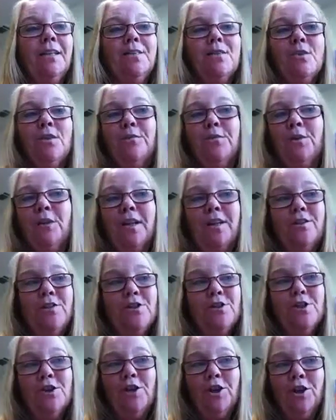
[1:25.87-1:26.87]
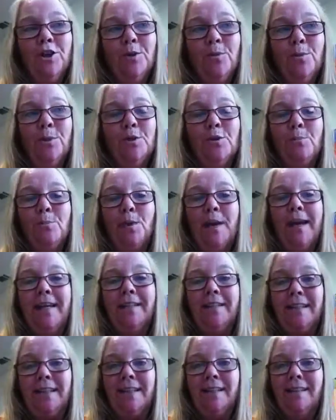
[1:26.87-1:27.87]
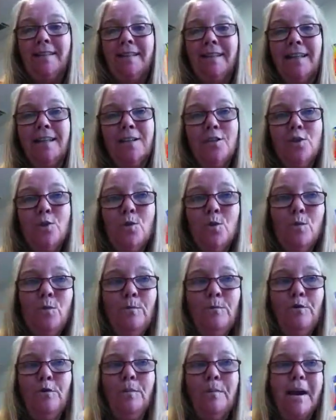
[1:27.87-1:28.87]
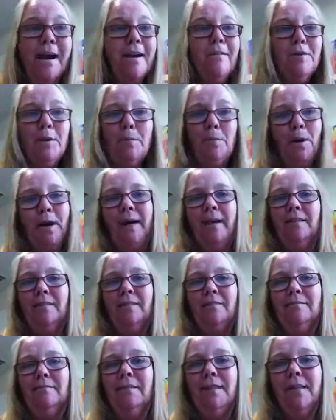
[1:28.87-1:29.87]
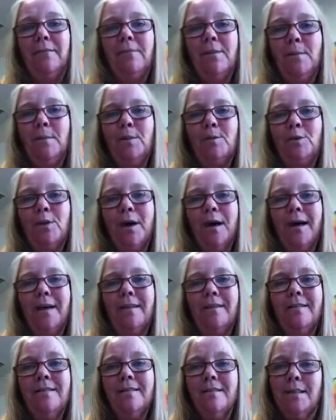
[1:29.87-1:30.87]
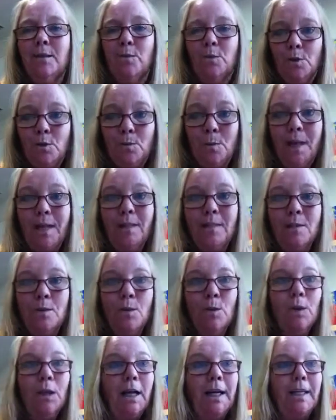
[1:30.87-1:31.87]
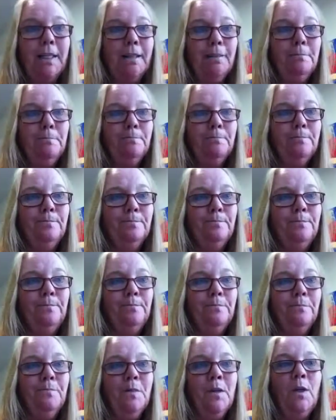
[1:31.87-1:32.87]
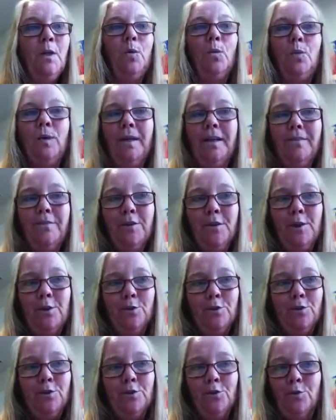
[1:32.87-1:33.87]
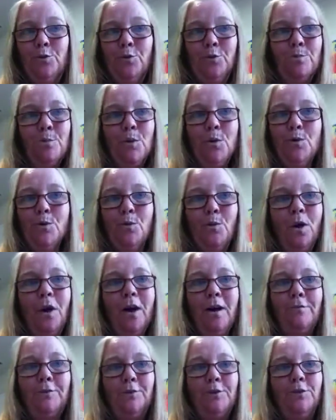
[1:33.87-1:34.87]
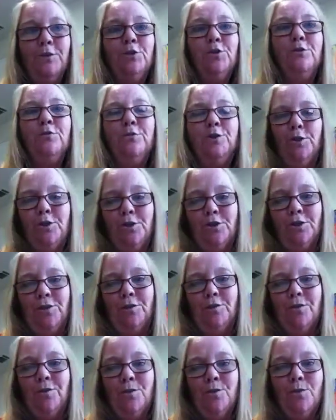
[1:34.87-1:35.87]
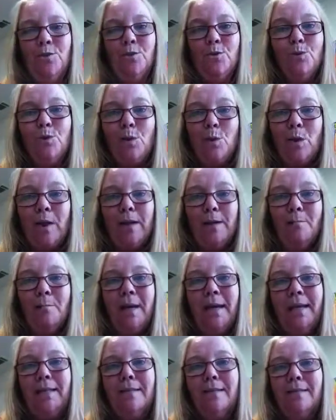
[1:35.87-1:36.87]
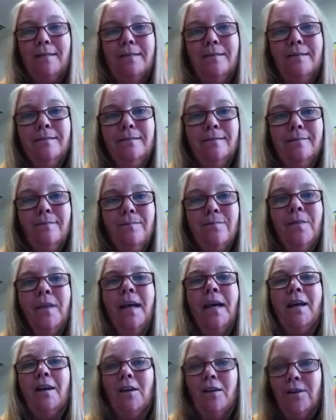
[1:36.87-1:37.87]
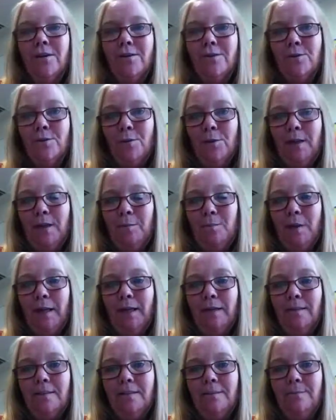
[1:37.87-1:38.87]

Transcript: So if you're unsure which brand to get a tube from every brand. Give them a try, see which paints you like. Whatever you choose, most will offer two versions, student grade paint and artist grade paint.